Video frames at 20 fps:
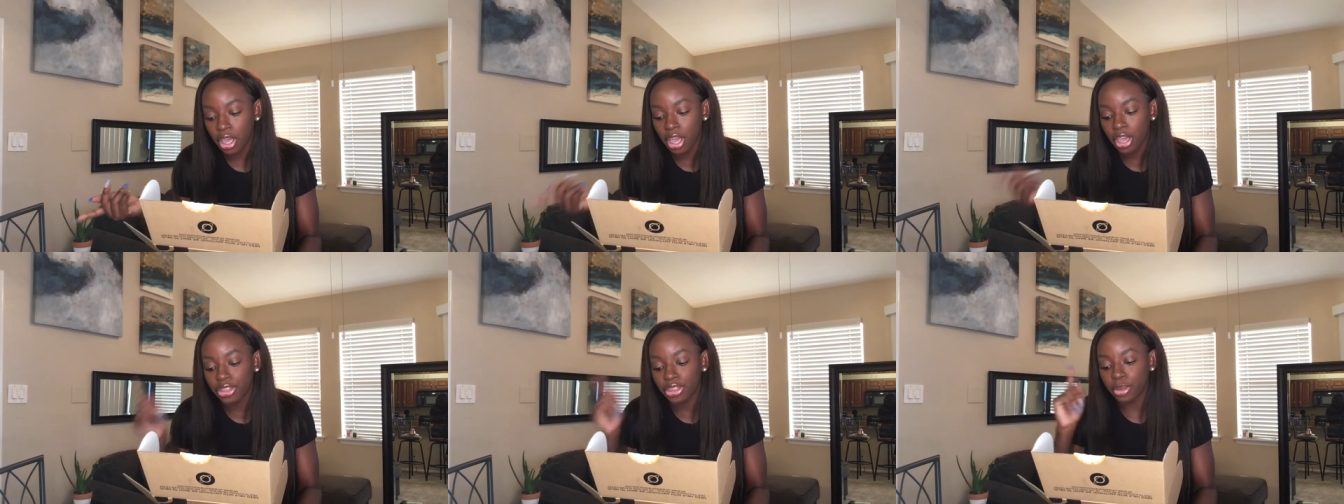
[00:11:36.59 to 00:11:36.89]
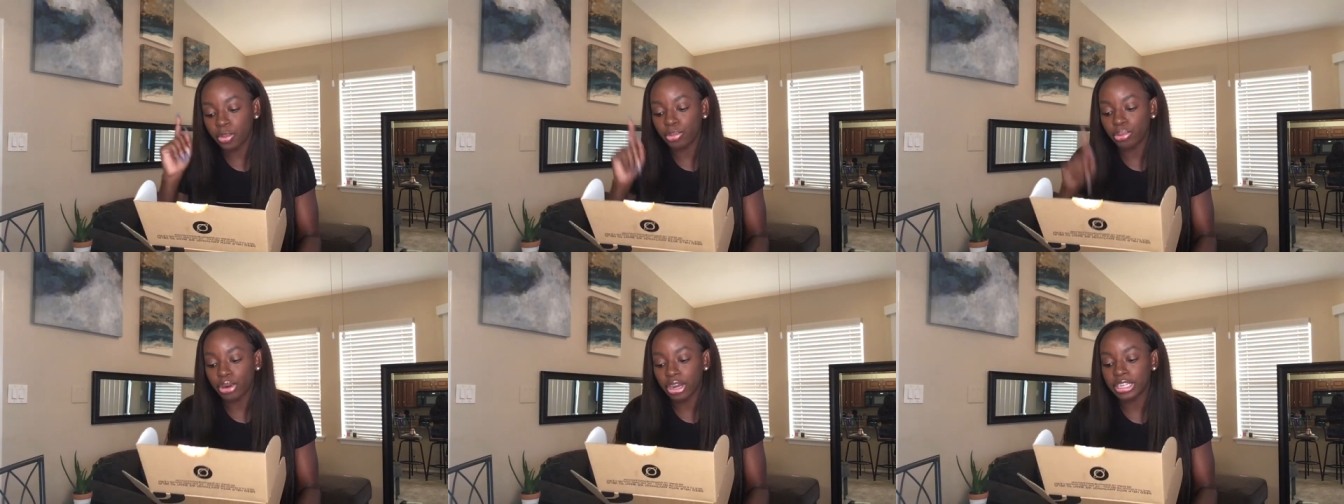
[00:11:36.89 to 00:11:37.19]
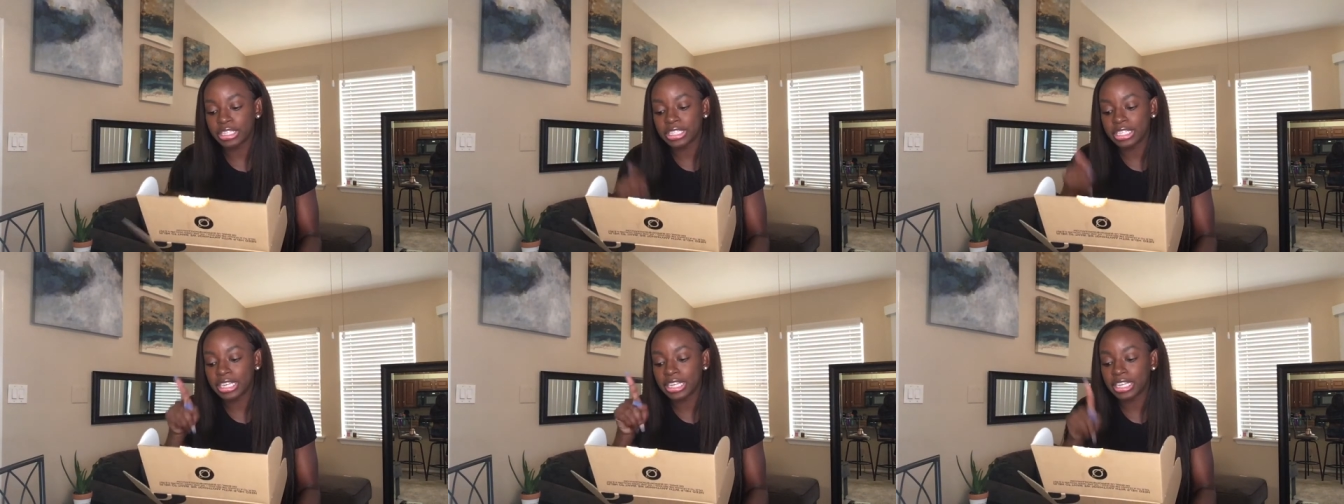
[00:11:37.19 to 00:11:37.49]
The brush
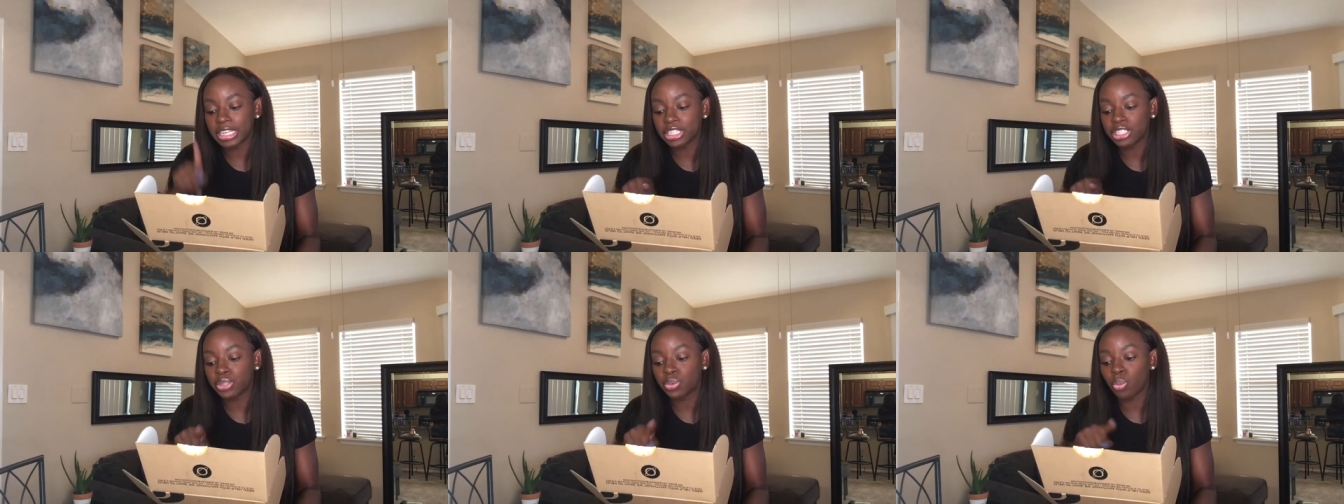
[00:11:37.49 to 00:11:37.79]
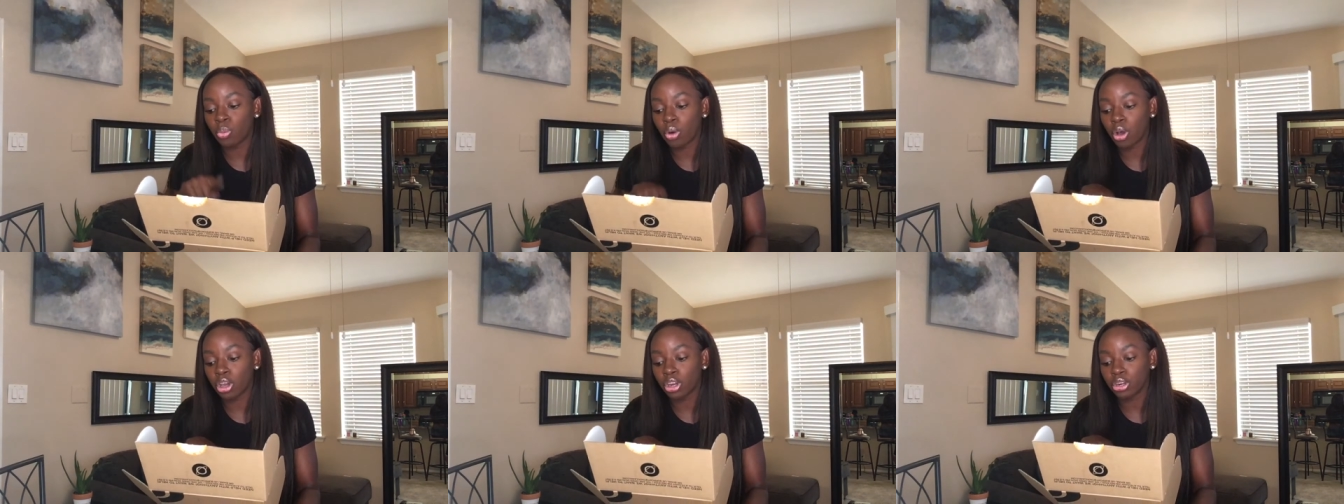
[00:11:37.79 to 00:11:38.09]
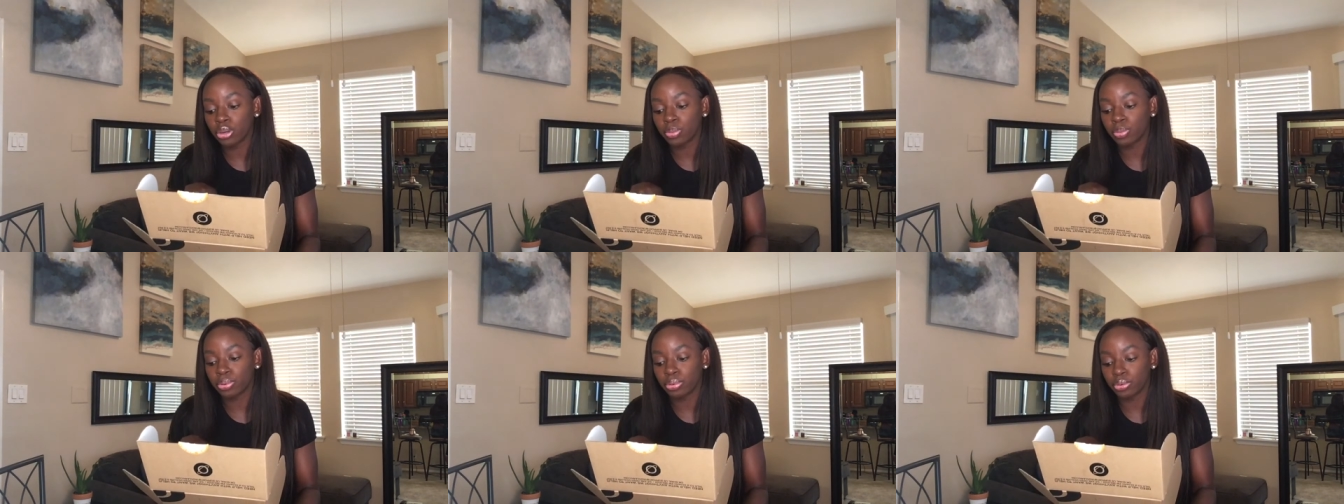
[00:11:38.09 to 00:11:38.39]
is
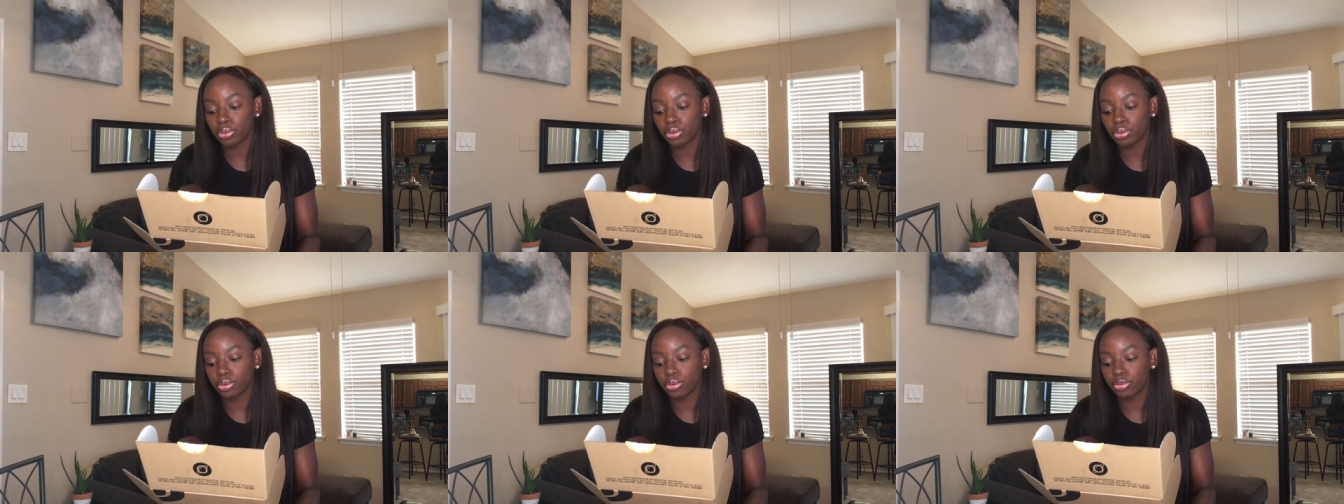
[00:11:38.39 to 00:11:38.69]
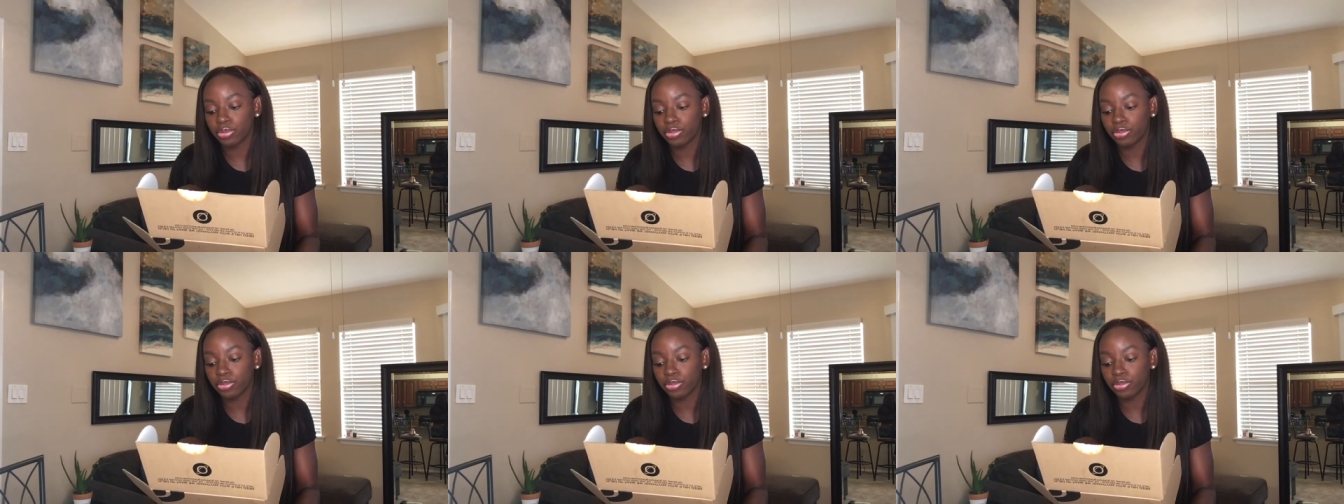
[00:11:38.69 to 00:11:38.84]
waterproof,